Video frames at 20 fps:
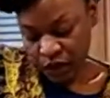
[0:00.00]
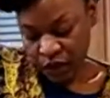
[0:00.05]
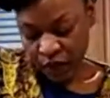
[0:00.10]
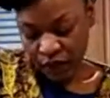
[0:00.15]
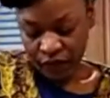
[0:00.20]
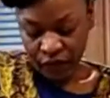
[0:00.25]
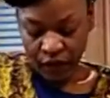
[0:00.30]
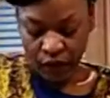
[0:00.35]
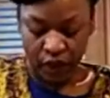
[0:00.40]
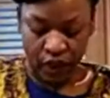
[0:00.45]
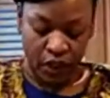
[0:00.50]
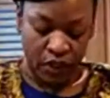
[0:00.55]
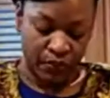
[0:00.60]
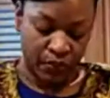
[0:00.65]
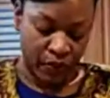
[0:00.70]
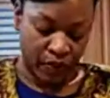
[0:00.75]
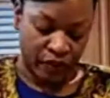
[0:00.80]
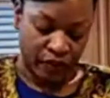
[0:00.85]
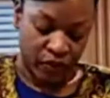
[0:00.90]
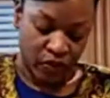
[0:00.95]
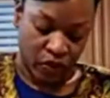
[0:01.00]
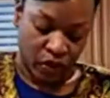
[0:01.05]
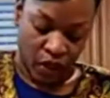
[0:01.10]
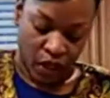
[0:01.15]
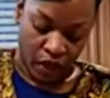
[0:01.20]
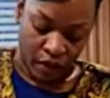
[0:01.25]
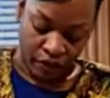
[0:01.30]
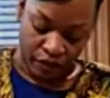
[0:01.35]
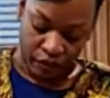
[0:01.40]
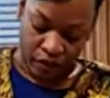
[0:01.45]
Definitely it's beneficial to
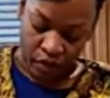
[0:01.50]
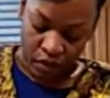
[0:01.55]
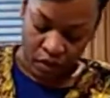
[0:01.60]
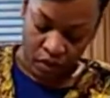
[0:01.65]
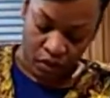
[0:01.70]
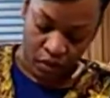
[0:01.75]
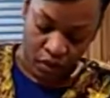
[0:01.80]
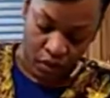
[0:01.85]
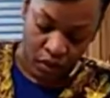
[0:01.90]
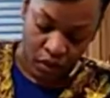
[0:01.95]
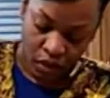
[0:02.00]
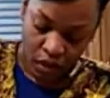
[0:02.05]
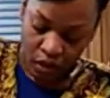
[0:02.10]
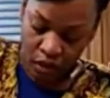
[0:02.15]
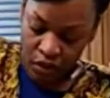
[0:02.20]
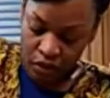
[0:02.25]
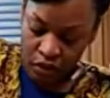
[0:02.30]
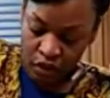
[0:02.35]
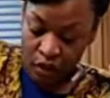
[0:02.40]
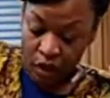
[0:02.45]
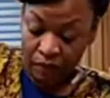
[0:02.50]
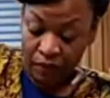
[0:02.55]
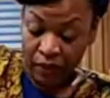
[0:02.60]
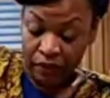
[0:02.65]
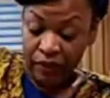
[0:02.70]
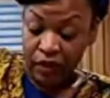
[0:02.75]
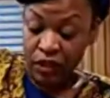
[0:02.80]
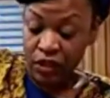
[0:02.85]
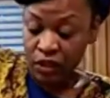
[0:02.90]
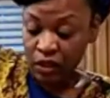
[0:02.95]
have a good sharp
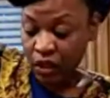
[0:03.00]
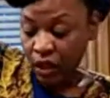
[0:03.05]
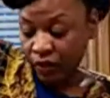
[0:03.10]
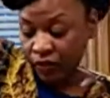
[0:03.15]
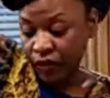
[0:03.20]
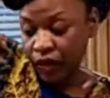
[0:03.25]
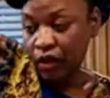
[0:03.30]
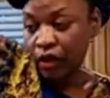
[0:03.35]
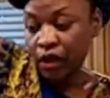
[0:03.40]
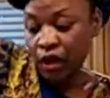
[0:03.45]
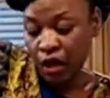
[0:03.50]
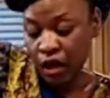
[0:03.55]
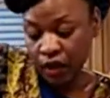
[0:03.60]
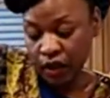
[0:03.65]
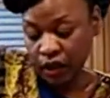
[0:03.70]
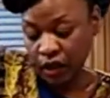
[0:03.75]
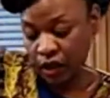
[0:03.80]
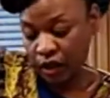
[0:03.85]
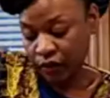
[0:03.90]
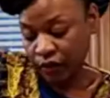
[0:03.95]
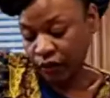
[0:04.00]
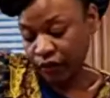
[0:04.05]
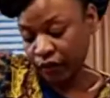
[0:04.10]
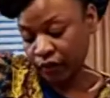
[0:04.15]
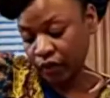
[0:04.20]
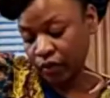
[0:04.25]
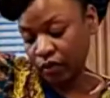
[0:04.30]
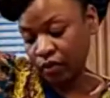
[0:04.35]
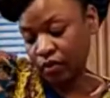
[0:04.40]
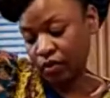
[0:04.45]
knife. This is definitely hard to cut
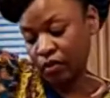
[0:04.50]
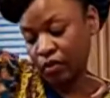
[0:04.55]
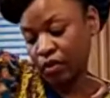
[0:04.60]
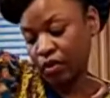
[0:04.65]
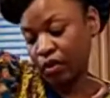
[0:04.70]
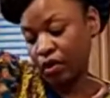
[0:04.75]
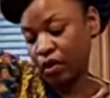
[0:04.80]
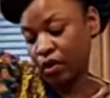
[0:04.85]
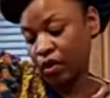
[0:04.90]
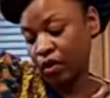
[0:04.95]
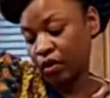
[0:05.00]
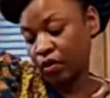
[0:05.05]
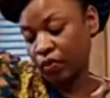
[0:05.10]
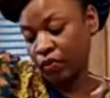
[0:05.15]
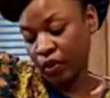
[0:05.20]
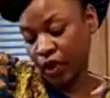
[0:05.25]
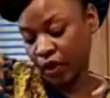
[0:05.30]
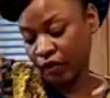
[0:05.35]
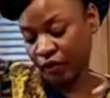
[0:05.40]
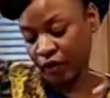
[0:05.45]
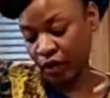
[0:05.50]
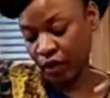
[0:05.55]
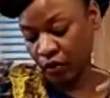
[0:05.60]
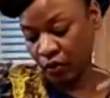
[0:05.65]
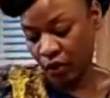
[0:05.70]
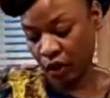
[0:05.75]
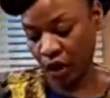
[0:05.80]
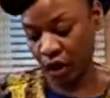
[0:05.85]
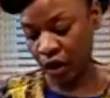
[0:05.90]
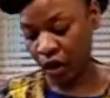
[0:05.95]
through, whatever
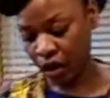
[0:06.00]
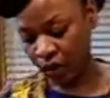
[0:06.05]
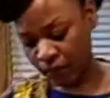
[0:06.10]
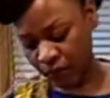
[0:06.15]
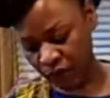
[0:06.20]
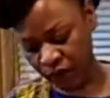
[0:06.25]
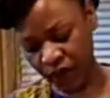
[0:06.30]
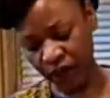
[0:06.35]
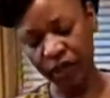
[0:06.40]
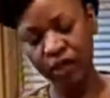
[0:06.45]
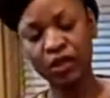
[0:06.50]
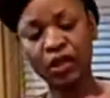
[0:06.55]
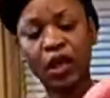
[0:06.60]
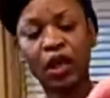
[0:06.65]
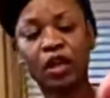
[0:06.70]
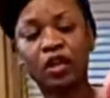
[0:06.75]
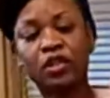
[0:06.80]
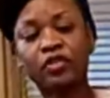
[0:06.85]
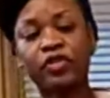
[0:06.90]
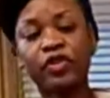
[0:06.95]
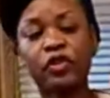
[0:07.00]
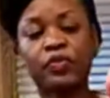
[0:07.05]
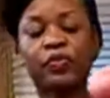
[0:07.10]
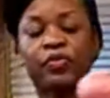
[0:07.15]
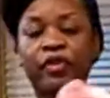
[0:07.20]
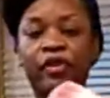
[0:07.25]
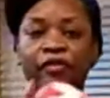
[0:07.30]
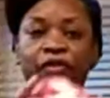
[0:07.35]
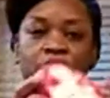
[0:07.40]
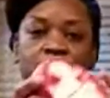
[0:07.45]
you are. But look at these colors first
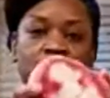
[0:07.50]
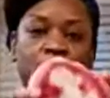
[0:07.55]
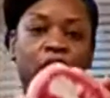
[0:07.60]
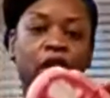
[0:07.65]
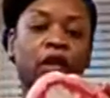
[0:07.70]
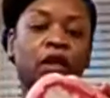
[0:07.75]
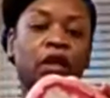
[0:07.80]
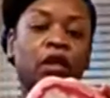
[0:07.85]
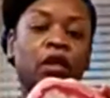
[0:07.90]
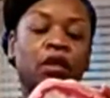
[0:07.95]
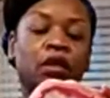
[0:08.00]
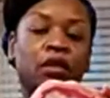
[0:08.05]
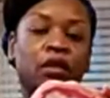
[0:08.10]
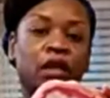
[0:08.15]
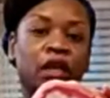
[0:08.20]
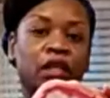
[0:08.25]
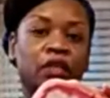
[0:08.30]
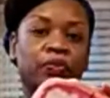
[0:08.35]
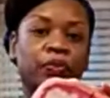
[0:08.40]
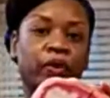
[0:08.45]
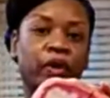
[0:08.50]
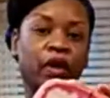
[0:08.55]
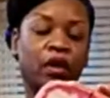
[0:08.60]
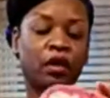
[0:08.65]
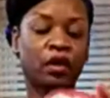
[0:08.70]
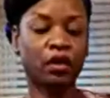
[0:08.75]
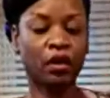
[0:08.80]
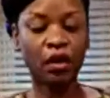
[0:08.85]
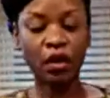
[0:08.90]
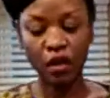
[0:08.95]
before I finish cutting it. That's
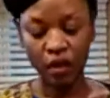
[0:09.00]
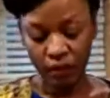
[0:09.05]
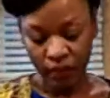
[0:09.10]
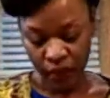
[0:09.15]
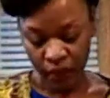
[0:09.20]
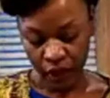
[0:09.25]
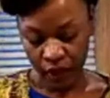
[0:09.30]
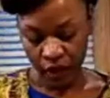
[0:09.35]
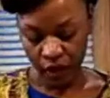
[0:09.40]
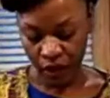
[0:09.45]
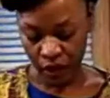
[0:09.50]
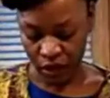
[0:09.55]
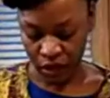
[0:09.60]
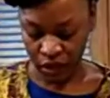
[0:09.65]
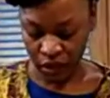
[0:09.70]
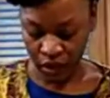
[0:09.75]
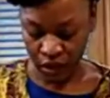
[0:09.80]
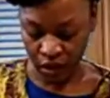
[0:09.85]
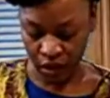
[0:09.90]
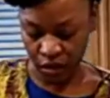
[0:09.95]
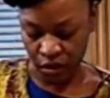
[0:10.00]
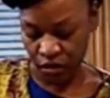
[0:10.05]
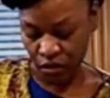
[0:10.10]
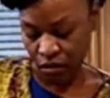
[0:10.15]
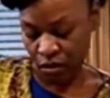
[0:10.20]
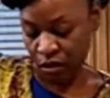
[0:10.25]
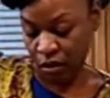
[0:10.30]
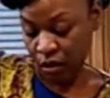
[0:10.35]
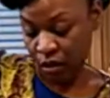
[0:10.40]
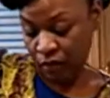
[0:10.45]
pretty. So now let's see.
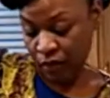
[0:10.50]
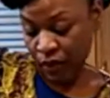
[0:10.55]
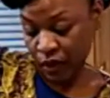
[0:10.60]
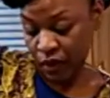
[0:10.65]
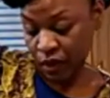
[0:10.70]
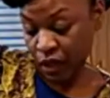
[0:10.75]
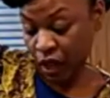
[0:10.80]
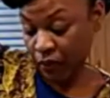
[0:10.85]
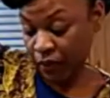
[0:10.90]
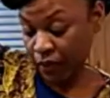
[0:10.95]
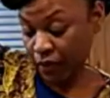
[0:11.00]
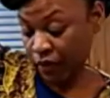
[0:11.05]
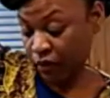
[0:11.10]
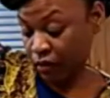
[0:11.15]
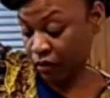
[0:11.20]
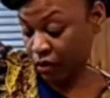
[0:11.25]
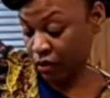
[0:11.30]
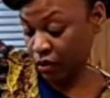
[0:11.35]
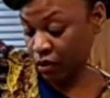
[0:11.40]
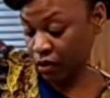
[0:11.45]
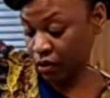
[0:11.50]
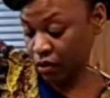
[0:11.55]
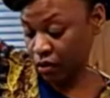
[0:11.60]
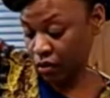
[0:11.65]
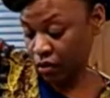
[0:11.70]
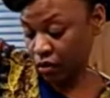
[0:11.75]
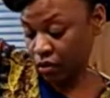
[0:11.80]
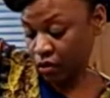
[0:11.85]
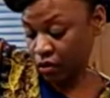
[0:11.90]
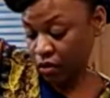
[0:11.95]
Chopping through
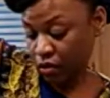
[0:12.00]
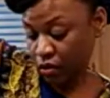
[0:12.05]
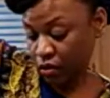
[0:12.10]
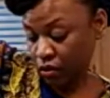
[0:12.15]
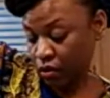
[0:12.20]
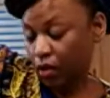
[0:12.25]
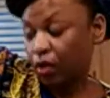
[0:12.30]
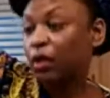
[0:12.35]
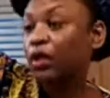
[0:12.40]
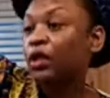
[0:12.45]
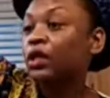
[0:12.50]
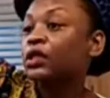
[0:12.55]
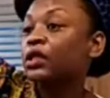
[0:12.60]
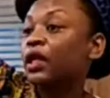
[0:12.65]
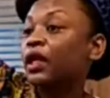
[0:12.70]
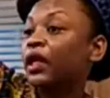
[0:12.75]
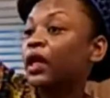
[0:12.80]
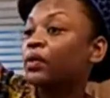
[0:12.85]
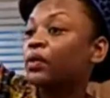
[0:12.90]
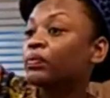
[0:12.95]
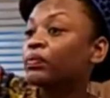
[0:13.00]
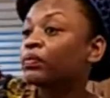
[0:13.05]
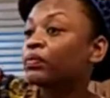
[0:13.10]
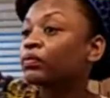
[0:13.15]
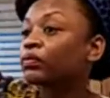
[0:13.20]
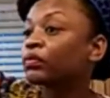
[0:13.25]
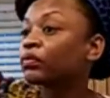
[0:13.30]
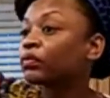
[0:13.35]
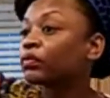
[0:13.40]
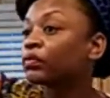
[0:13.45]
this. Say it again.
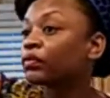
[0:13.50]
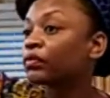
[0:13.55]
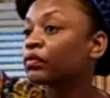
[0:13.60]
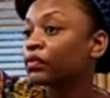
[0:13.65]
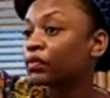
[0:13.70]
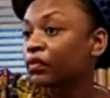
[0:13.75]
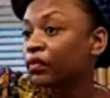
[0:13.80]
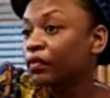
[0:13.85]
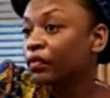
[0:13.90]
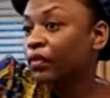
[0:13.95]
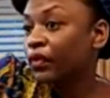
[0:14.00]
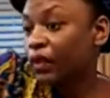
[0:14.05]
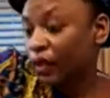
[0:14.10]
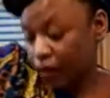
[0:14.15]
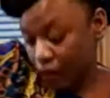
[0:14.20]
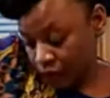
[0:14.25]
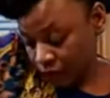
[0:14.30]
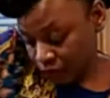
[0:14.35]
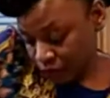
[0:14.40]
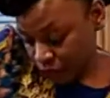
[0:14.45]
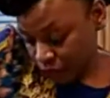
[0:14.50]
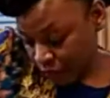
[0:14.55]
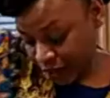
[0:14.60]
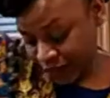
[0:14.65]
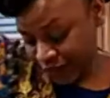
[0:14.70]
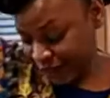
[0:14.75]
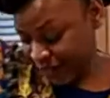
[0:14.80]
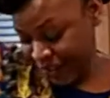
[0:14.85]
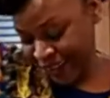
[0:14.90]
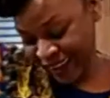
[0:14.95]
Whatever you
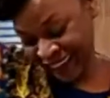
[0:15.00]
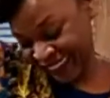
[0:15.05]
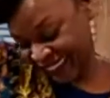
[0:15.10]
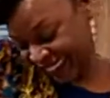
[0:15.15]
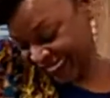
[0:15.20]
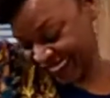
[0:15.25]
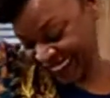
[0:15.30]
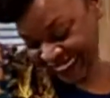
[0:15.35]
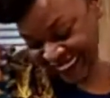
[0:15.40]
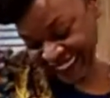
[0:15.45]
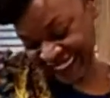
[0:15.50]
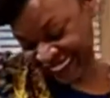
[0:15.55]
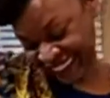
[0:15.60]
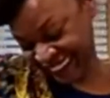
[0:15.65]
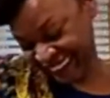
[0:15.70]
are.